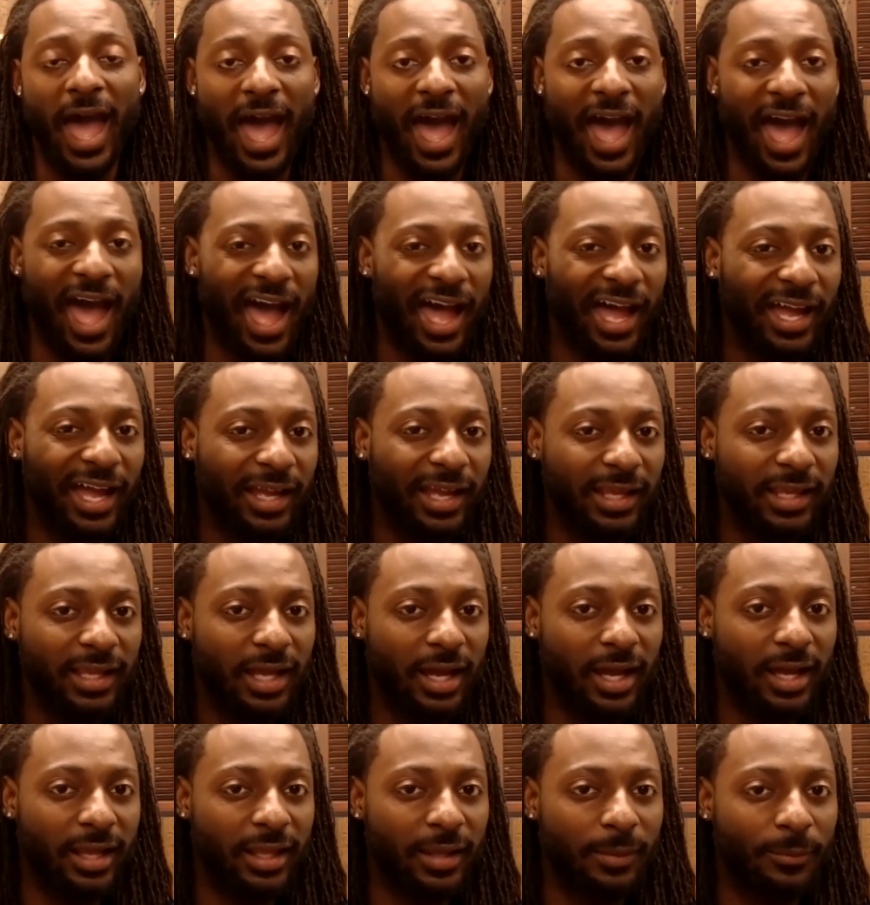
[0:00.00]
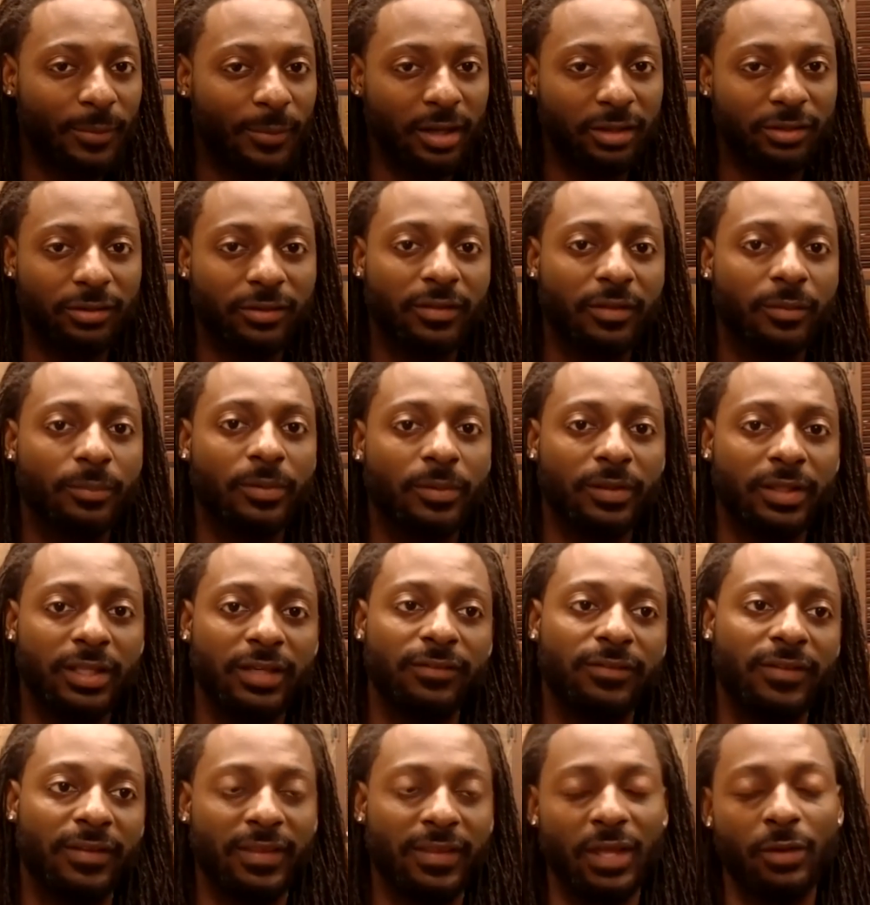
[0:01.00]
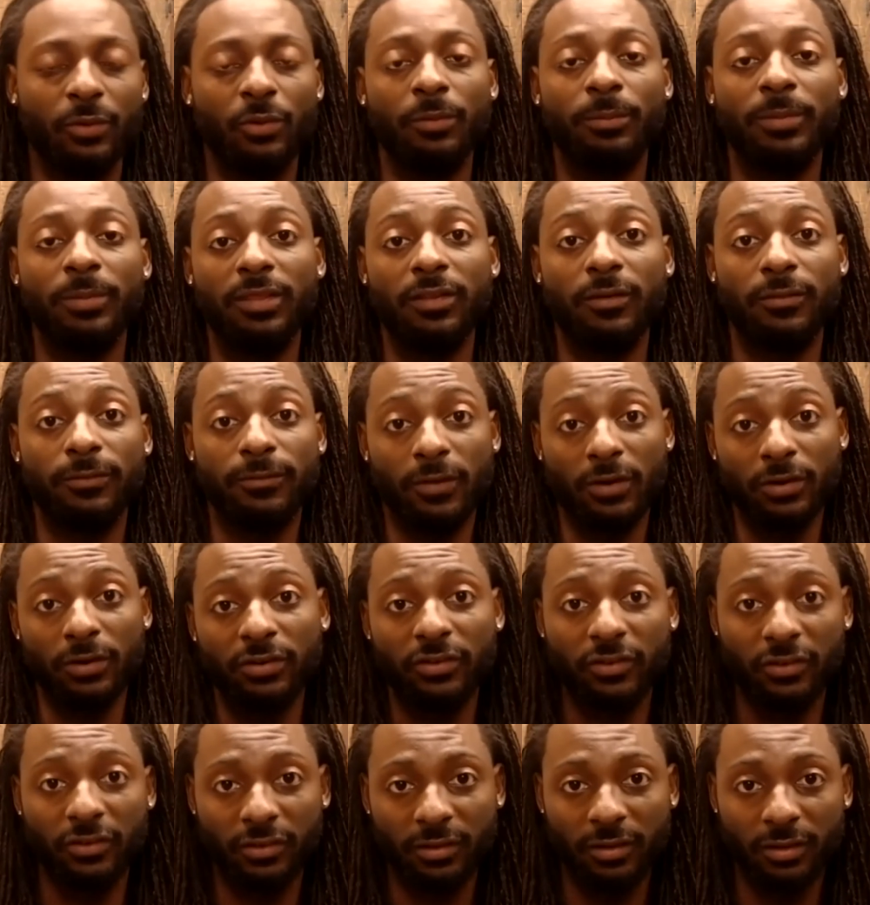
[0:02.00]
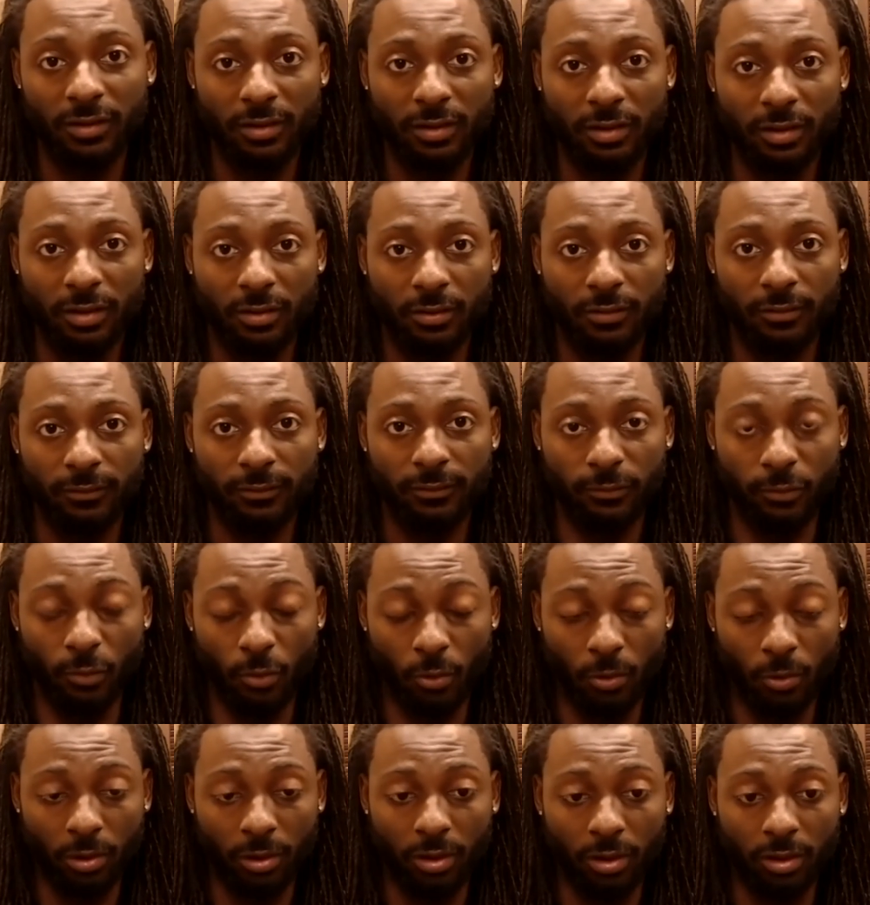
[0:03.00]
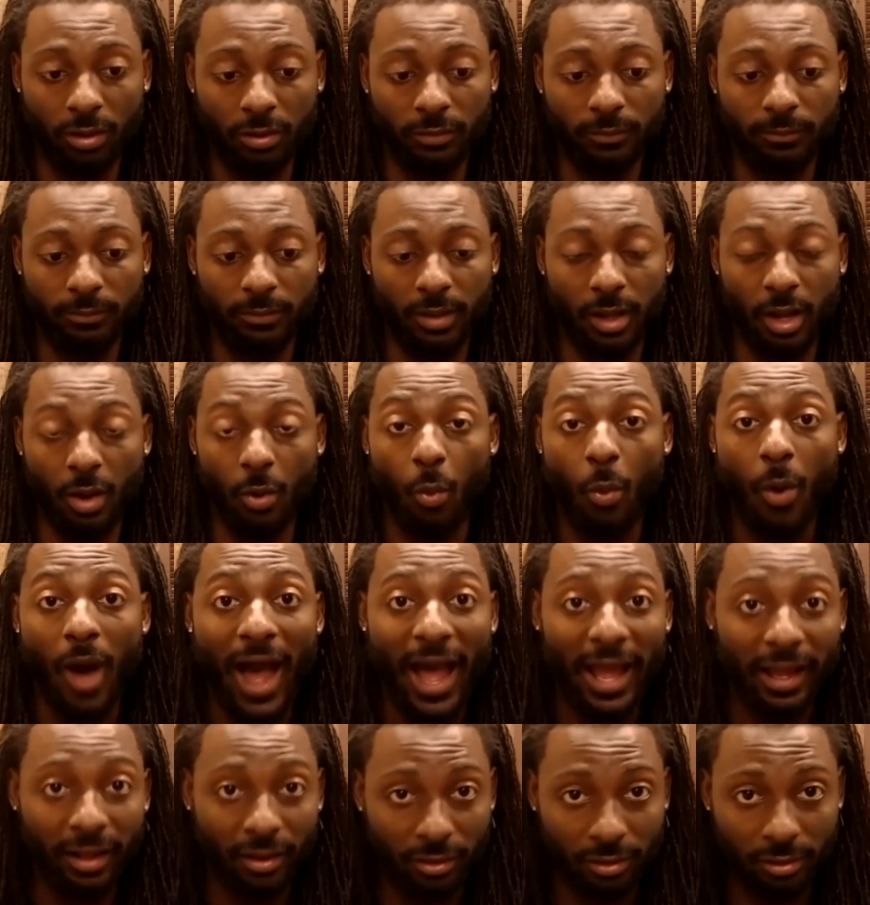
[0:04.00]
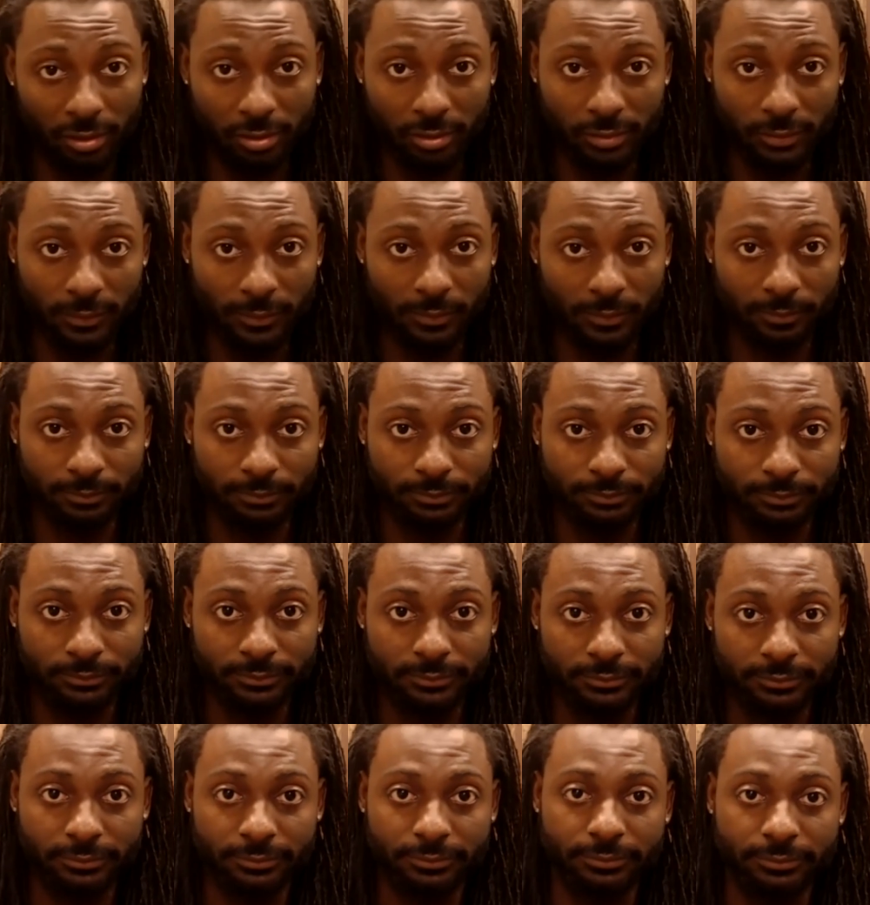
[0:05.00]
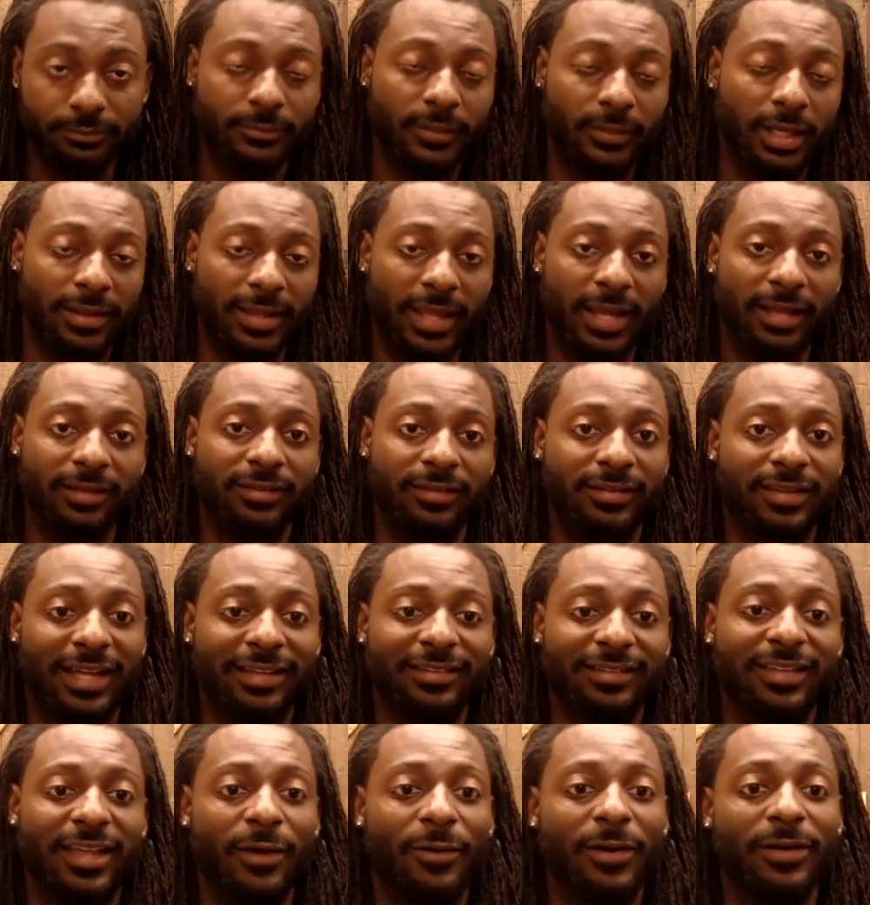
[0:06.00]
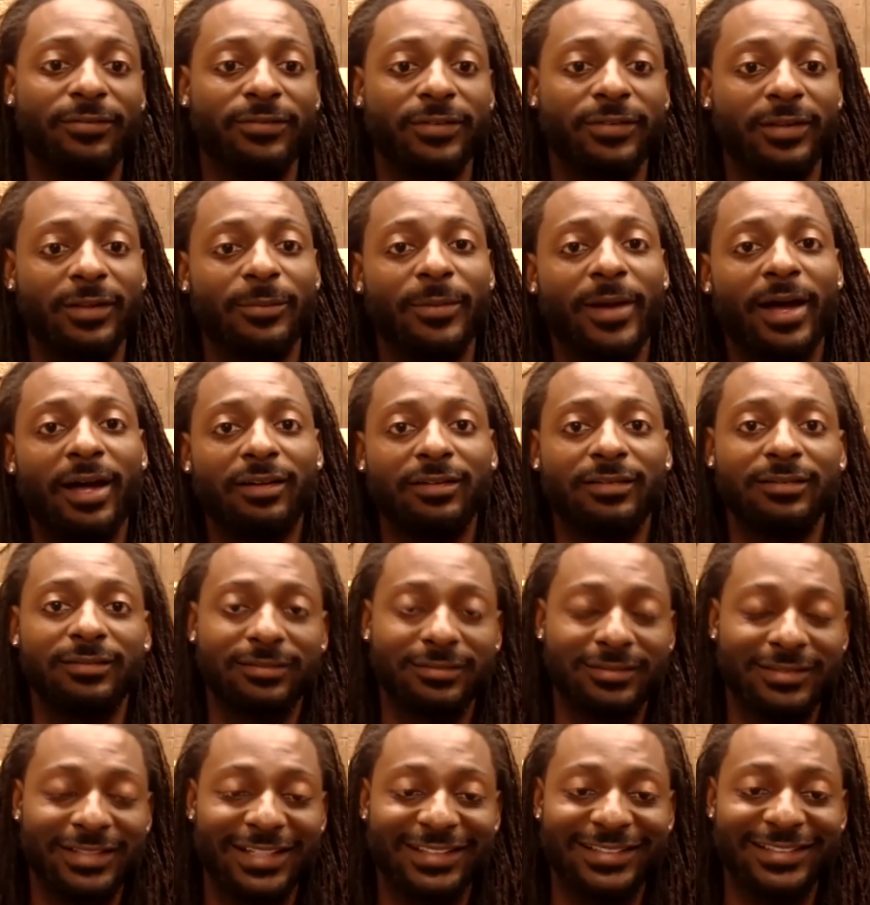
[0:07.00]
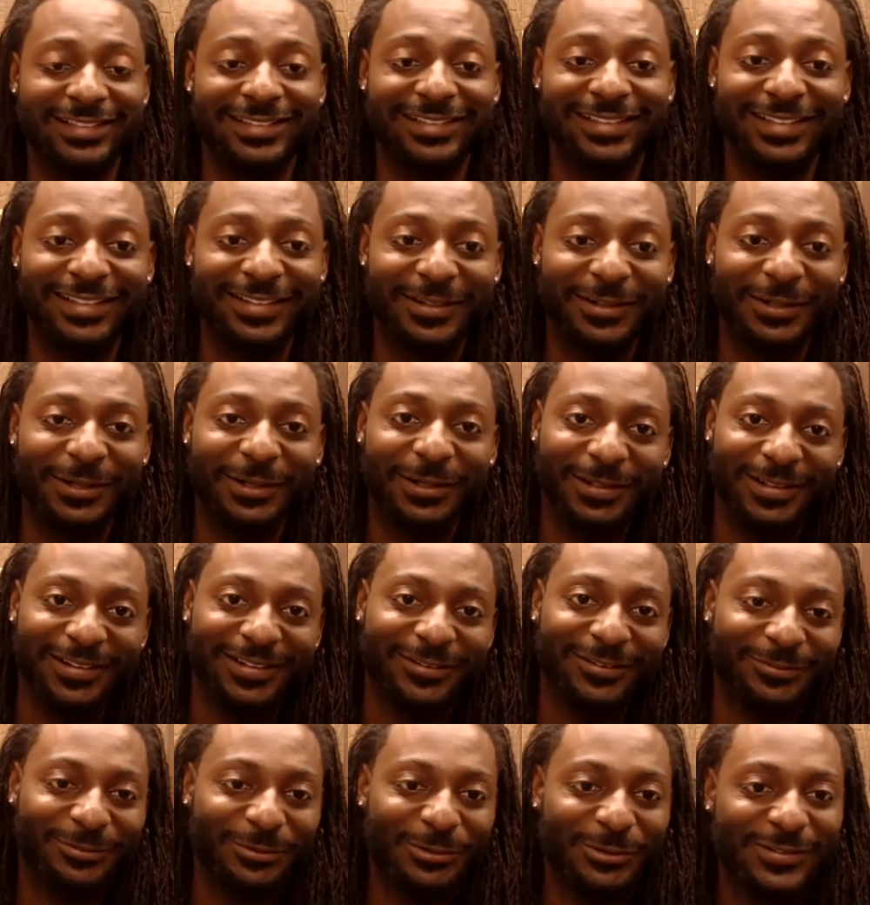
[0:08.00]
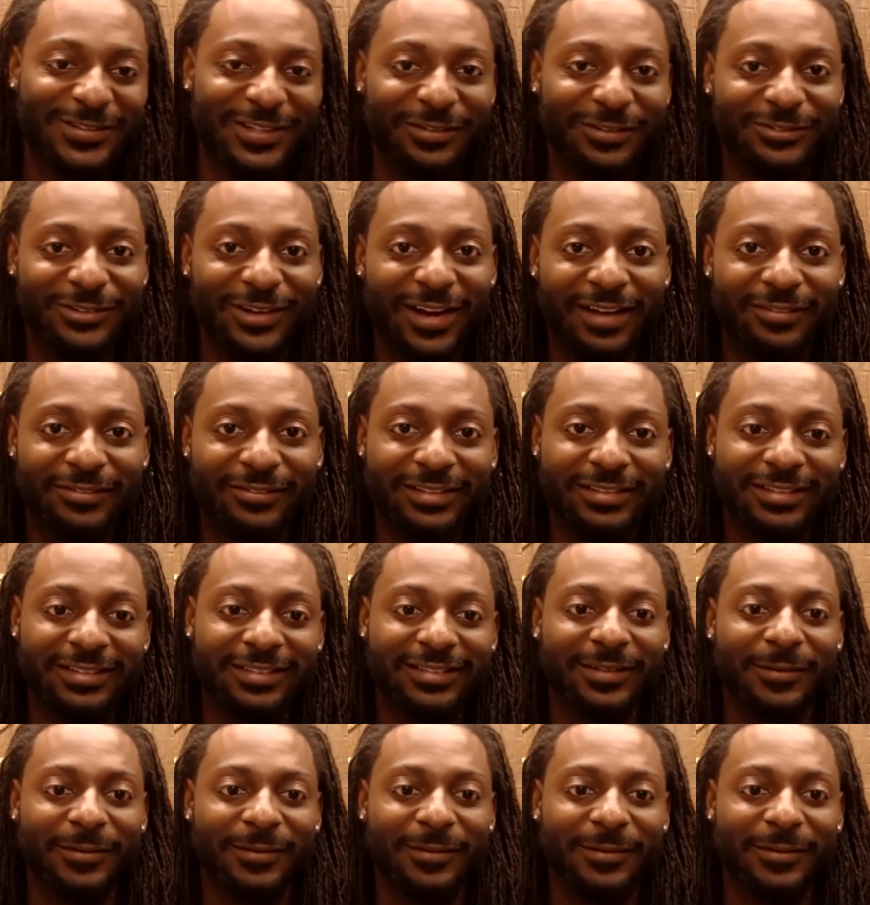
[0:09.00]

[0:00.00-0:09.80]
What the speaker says: I am under the belief that they will be the first for a while. And that's how I feel about Tesla and their full self-driving.